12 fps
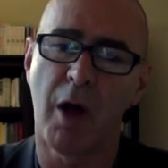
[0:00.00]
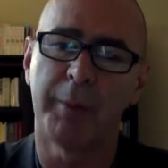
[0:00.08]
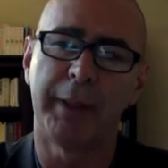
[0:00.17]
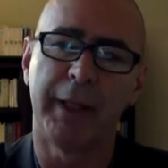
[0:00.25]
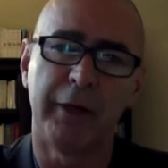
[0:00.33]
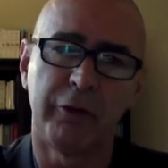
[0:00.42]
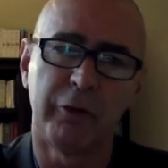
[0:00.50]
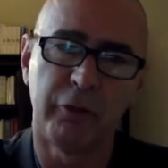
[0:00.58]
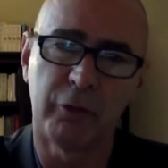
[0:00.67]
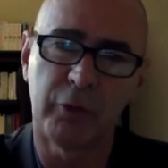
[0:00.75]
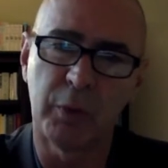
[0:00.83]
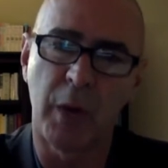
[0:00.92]

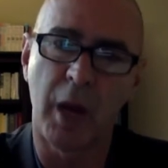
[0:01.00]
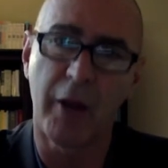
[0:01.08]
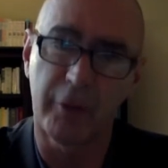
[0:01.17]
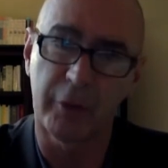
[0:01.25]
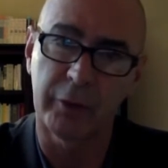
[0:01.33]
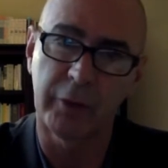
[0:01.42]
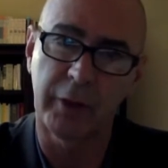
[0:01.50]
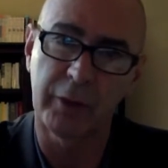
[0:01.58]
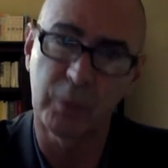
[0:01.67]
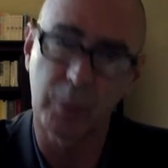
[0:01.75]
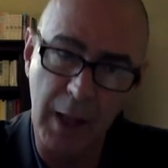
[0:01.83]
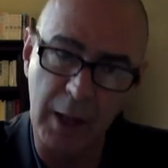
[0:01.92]
obligations to others
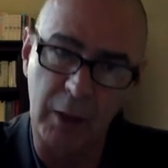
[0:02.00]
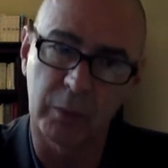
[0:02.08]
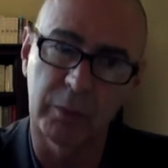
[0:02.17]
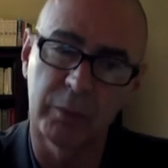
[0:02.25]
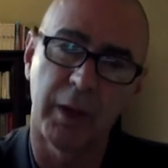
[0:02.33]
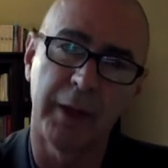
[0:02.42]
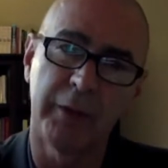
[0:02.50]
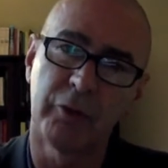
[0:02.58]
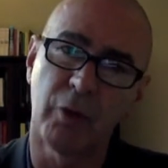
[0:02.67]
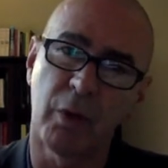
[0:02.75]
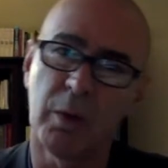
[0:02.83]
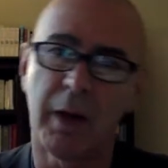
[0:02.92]
as well, right?
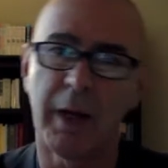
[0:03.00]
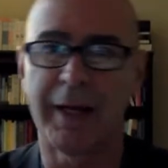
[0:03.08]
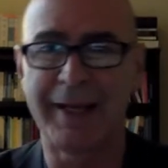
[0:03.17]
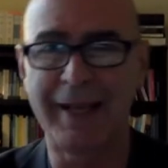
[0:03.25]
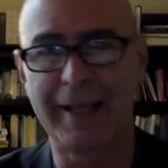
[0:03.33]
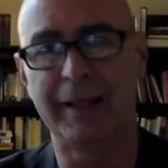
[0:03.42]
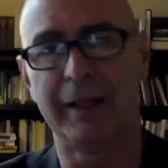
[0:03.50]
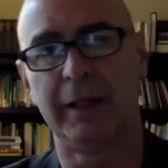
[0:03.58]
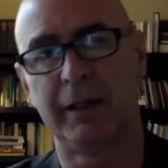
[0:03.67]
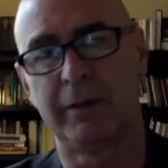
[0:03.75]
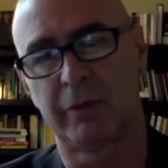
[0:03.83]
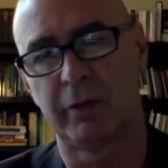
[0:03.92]
So again,
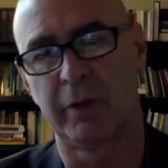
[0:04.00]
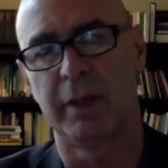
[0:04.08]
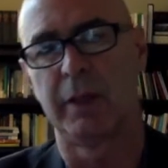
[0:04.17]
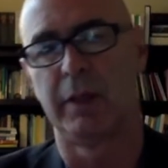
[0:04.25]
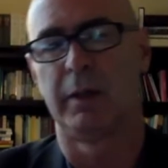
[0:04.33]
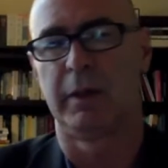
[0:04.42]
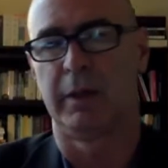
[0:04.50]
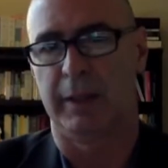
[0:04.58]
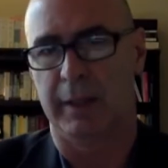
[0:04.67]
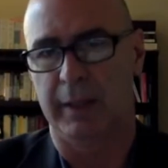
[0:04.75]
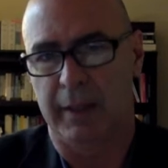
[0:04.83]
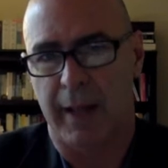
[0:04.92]
if
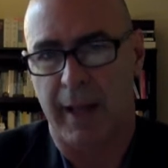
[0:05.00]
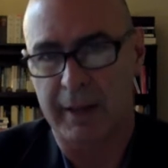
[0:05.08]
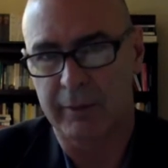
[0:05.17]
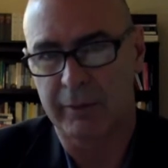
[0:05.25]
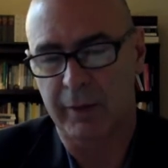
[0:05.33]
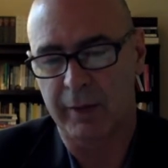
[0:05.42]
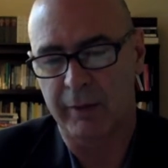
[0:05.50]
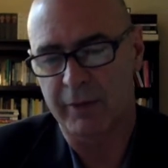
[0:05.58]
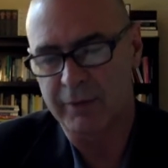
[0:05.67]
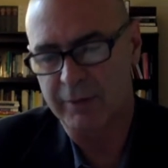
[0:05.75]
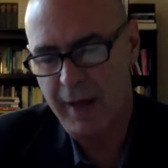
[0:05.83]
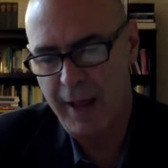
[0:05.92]

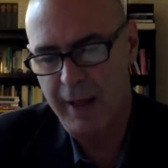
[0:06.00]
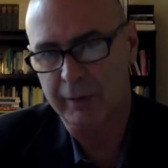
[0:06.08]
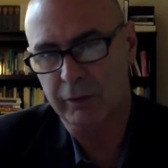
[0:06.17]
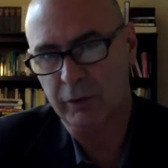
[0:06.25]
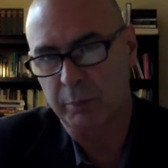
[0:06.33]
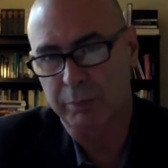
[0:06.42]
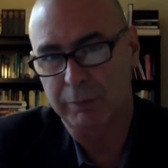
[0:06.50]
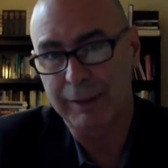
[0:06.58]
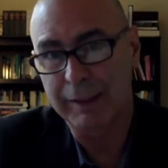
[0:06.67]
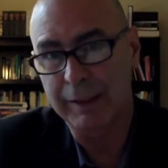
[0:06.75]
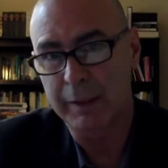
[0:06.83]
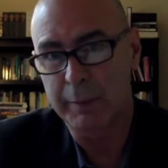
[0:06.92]
it's not
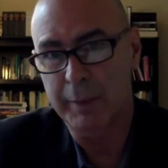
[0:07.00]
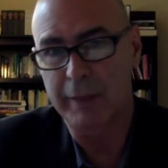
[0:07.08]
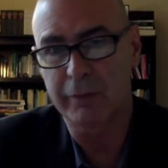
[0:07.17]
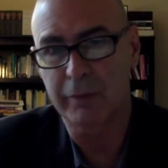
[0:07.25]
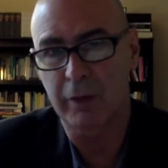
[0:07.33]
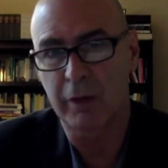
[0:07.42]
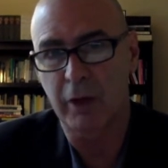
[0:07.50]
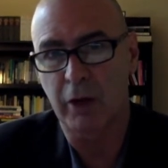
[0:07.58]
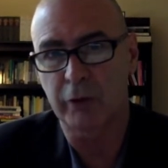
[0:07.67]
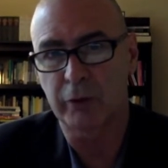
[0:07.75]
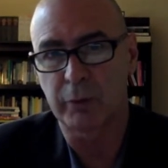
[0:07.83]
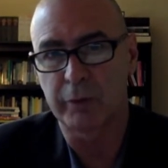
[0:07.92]
completely based on
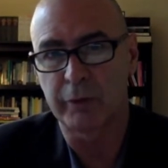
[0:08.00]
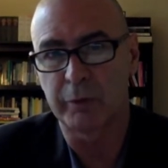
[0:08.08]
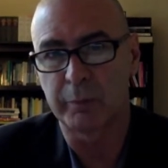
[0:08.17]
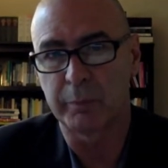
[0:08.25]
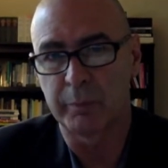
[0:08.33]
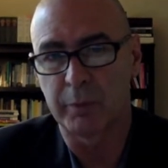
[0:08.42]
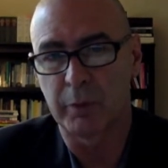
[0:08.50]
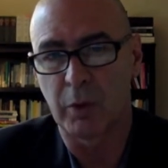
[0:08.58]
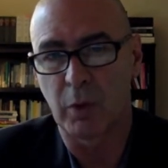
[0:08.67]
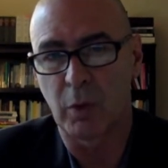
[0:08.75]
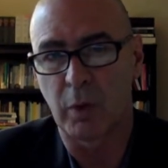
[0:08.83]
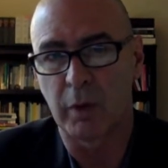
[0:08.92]
altruism
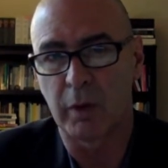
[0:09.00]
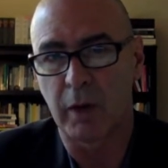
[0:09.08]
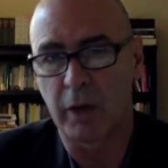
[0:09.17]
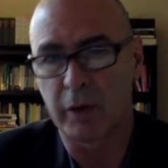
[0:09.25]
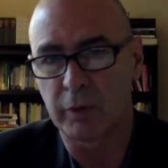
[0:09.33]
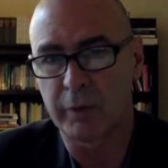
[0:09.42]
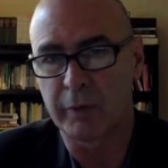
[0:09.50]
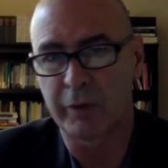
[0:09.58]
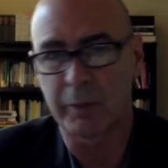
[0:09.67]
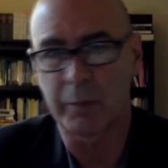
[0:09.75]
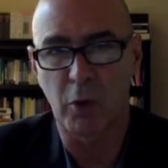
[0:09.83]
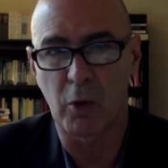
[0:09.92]
or
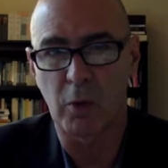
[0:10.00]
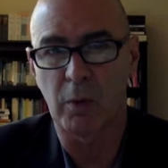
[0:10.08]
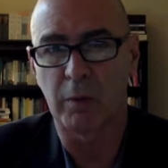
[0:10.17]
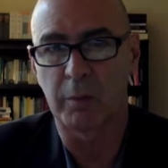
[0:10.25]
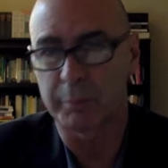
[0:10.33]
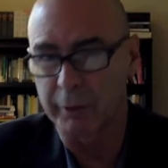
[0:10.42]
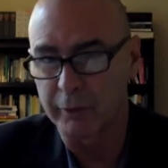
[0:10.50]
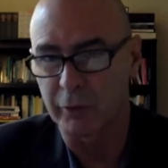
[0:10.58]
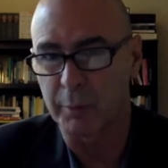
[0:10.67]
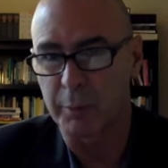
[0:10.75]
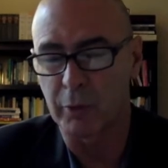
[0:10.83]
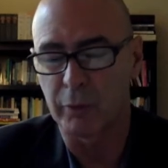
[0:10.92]
altruistic moral
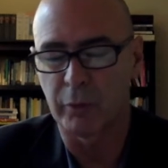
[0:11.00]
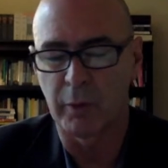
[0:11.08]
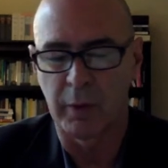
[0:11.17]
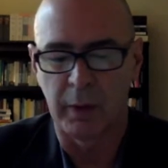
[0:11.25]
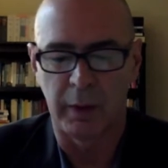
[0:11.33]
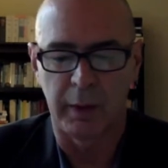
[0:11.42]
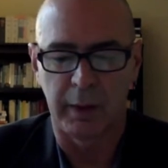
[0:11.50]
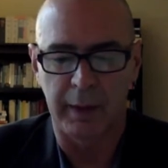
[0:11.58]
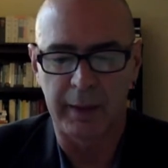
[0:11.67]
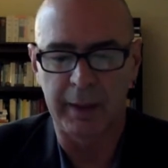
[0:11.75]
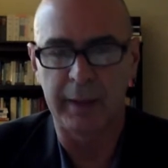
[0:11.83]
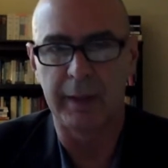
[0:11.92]
principles,
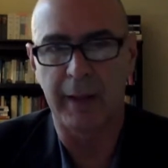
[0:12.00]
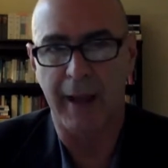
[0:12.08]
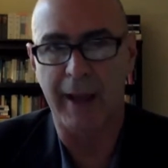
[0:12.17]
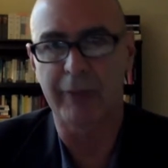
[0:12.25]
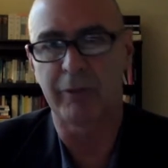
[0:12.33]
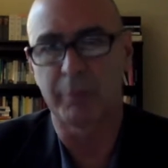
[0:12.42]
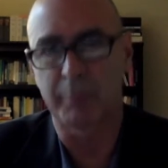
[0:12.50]
it has a